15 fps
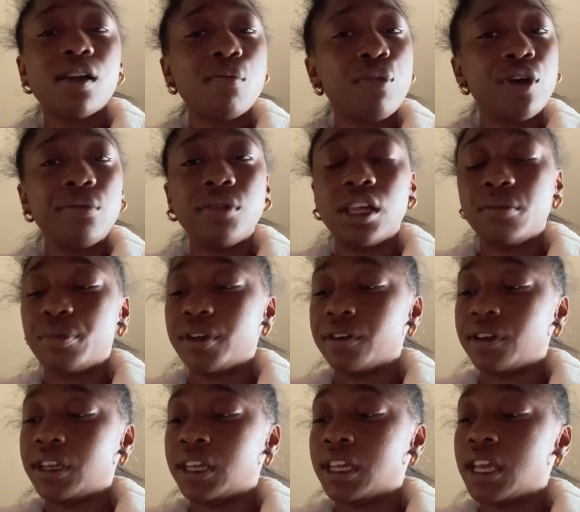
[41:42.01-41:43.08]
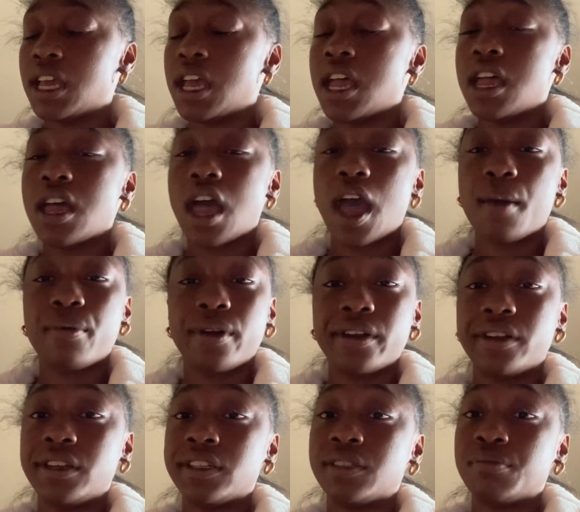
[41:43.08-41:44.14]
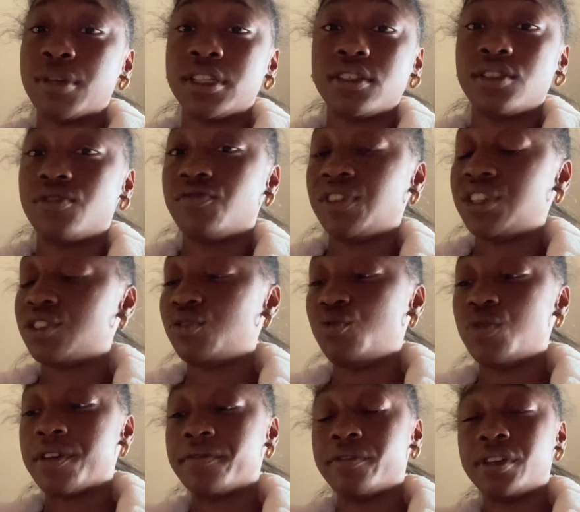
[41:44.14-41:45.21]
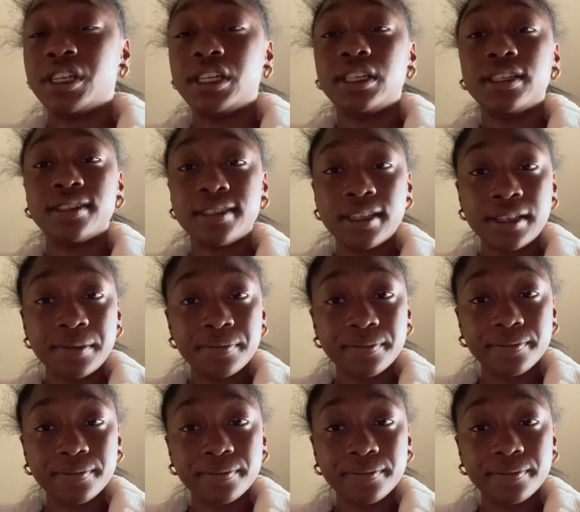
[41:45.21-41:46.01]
Point blank, period. I pray that this message reach whoever needs it,